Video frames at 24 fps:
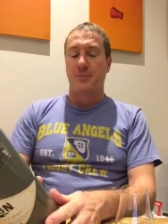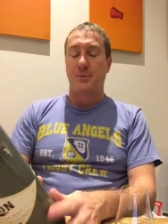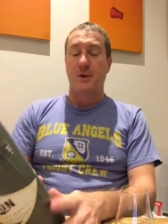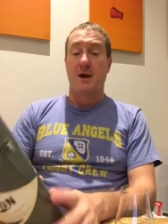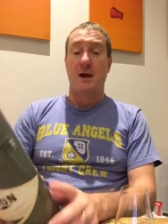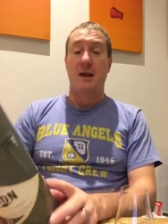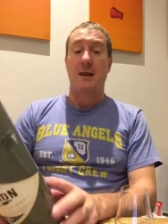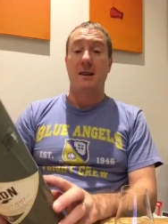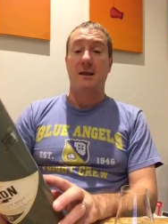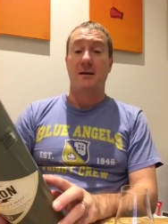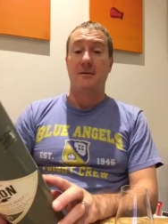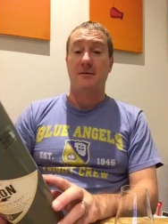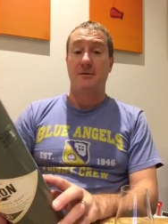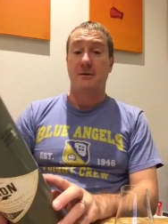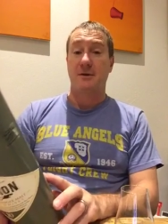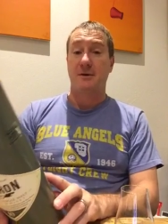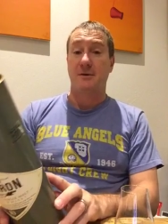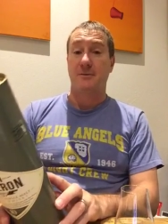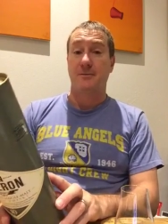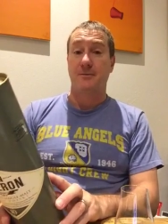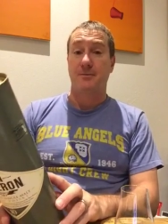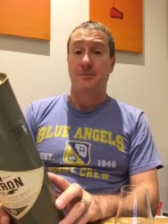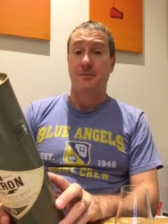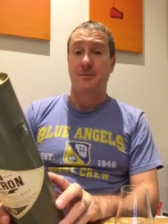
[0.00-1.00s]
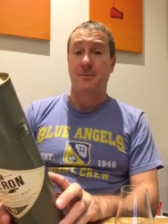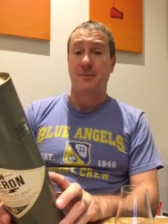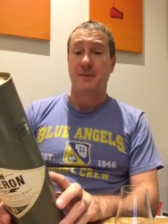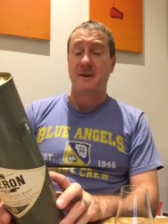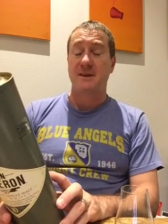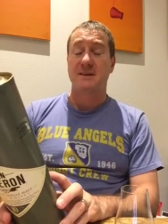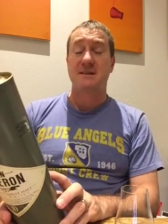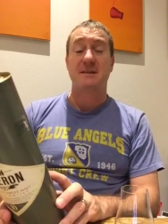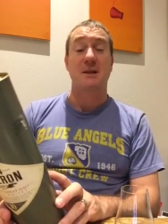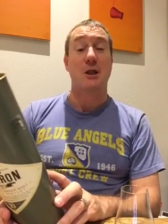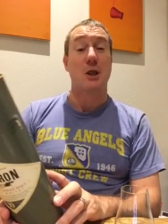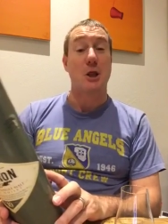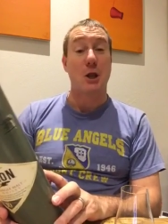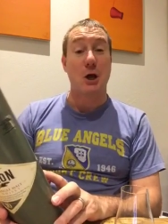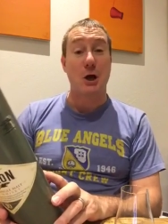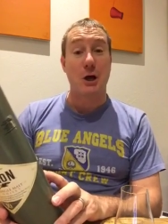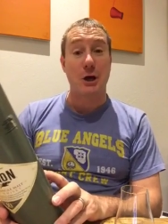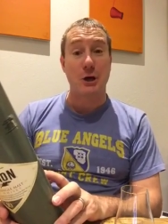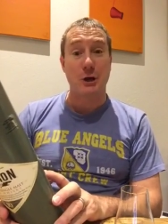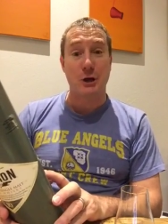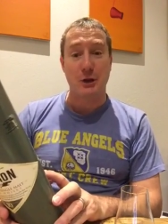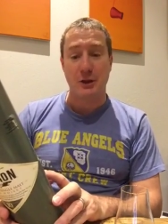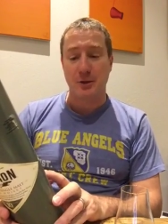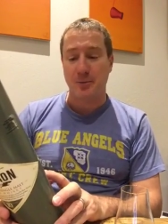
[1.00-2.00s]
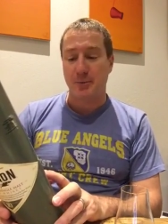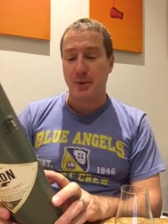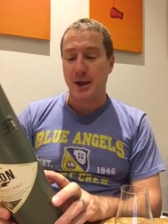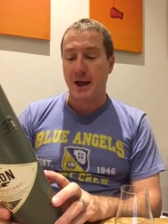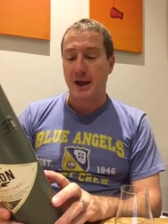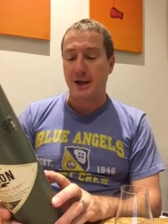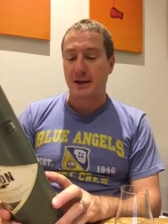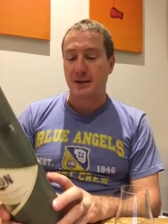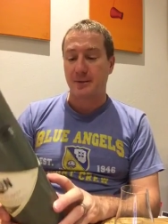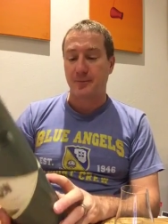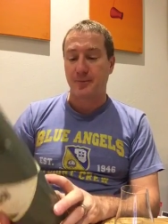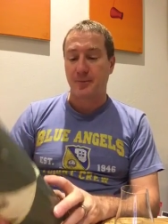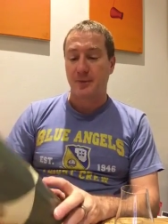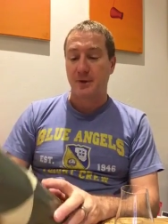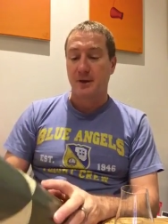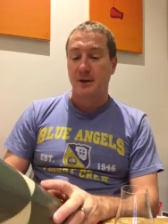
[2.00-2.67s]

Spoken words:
I love this line on the back.